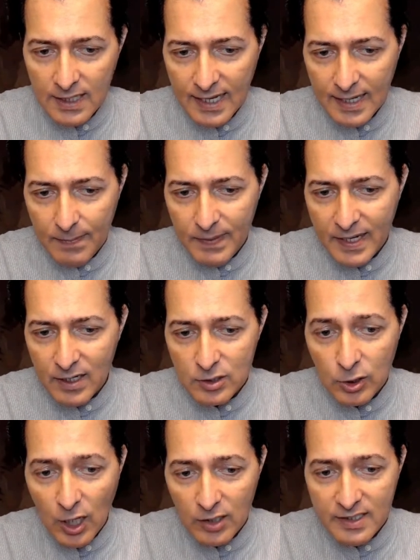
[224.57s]
because
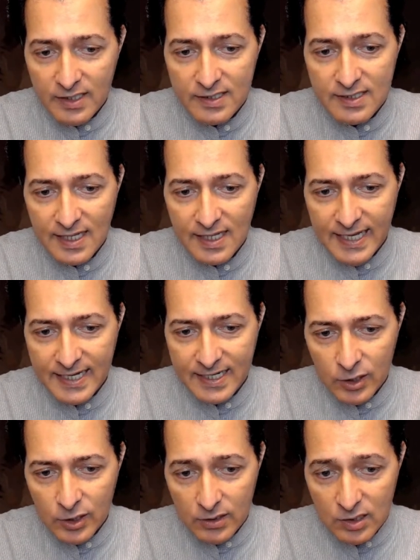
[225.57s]
the dot is thick.
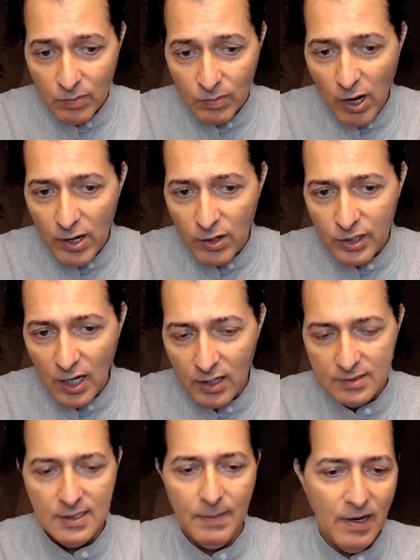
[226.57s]
Notice the prior
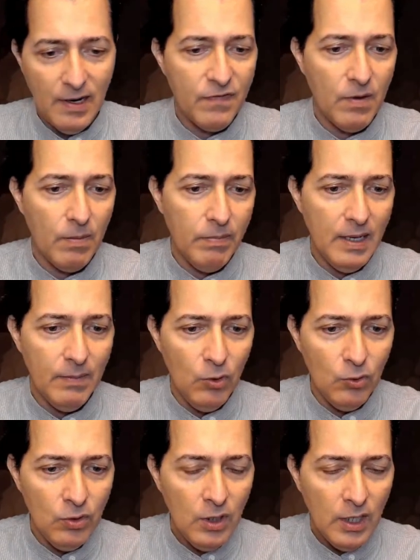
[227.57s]
dots, apart from being
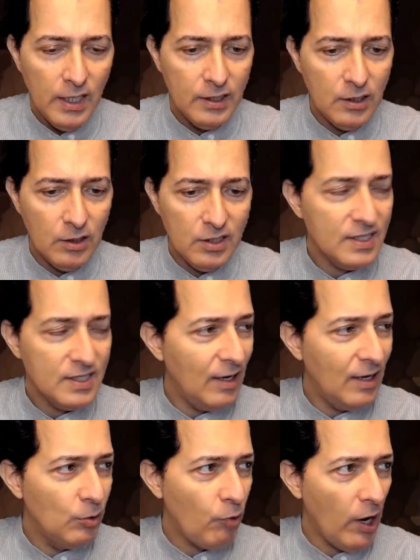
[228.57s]
blue, notice how
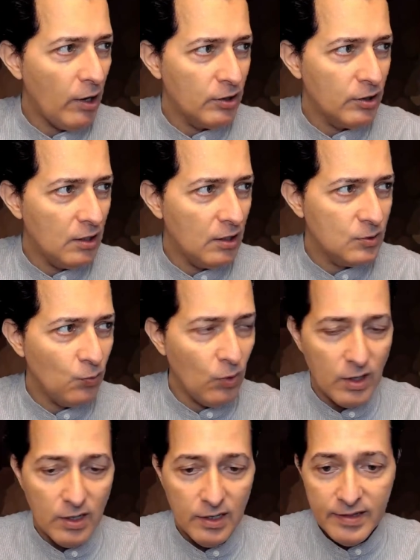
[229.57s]
the prior dots
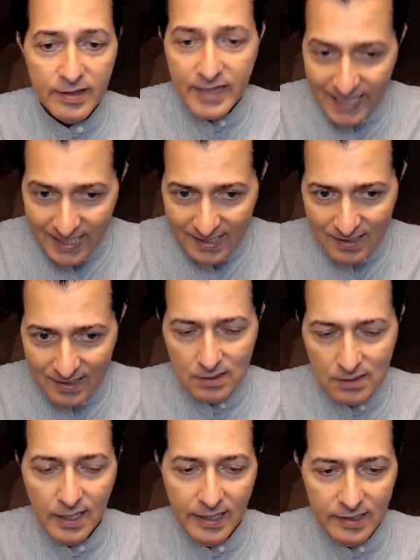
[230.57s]
were thin
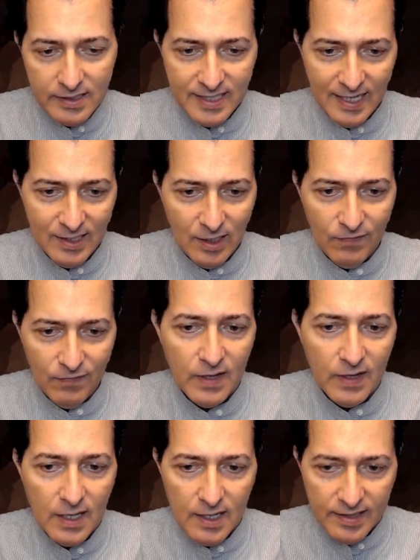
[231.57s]
instead of
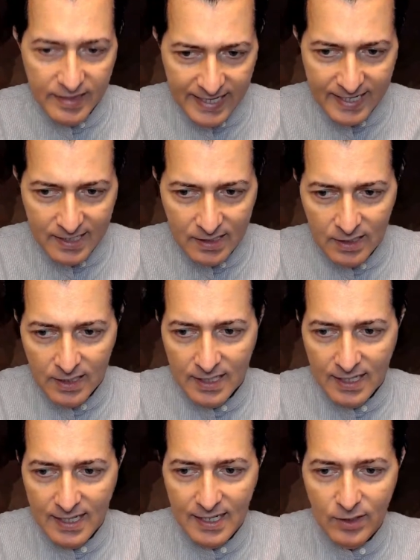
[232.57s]
thick.
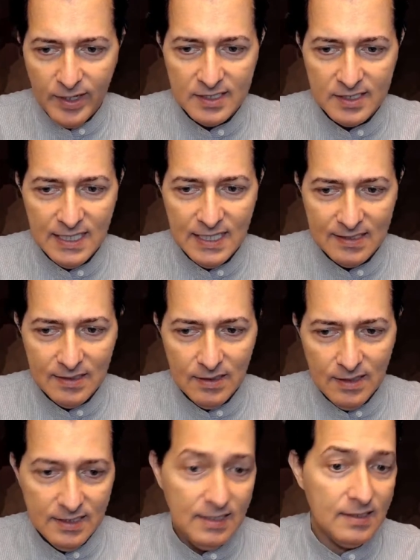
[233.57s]
You can see that
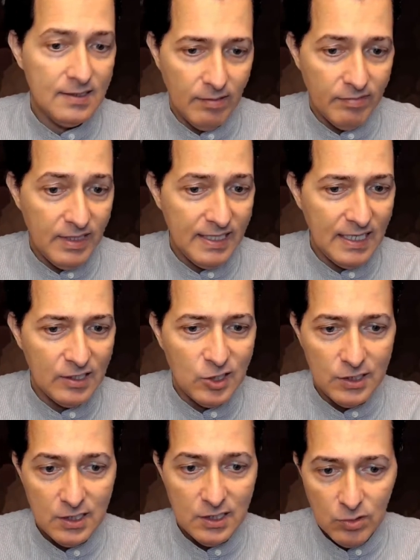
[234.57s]
this is something that
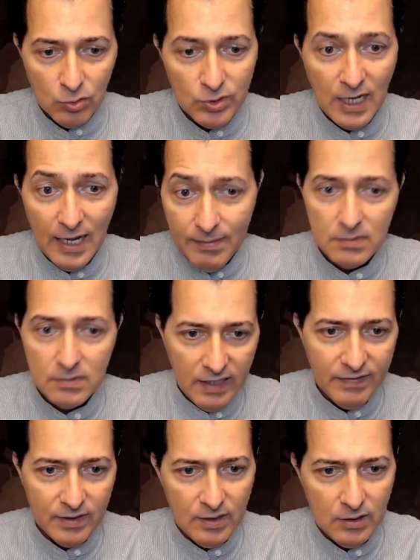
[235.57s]
changes through time,
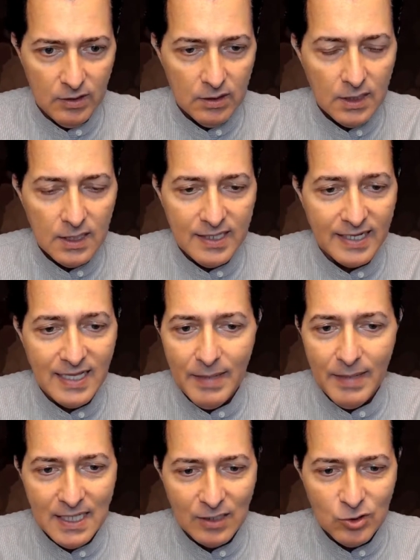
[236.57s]
given the
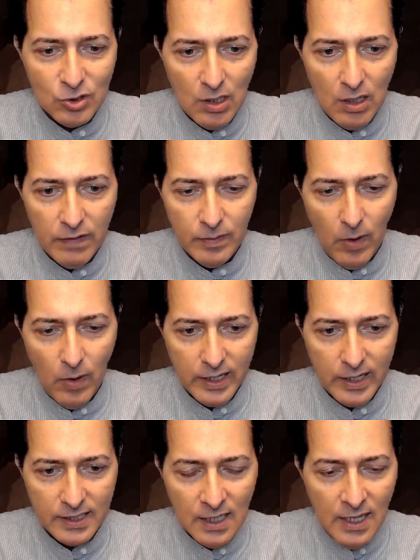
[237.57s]
dynamic nature of the
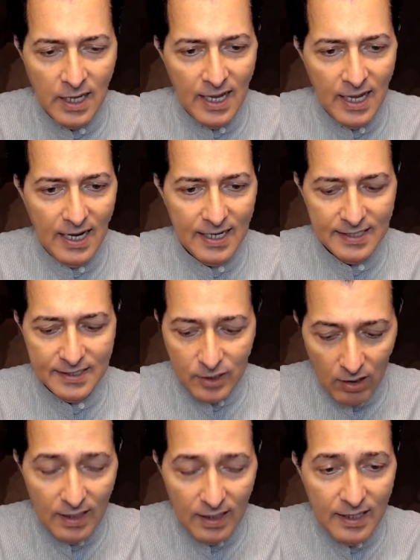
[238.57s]
markets. And
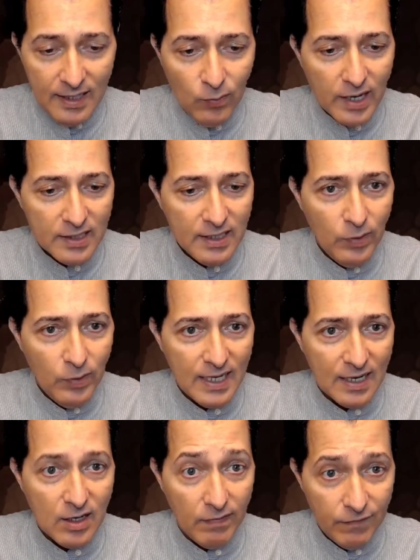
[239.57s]
currently, we are dealing with
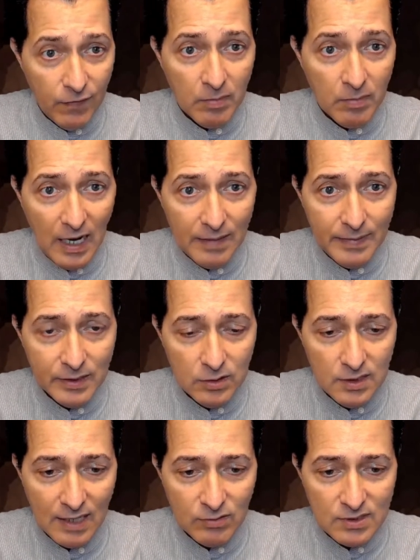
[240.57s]
a confirmed climate to the
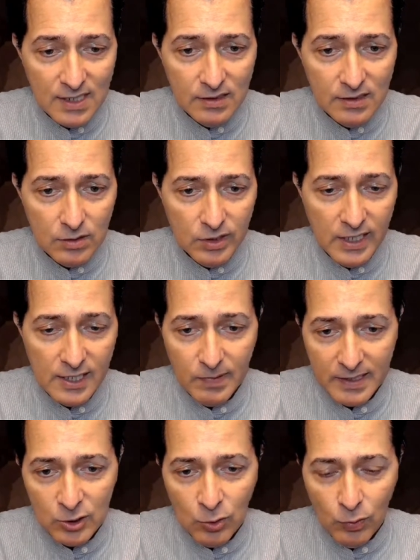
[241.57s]
downside, so the
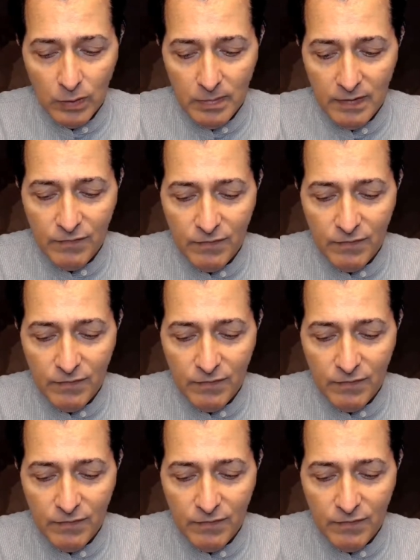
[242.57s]
expectation will be for the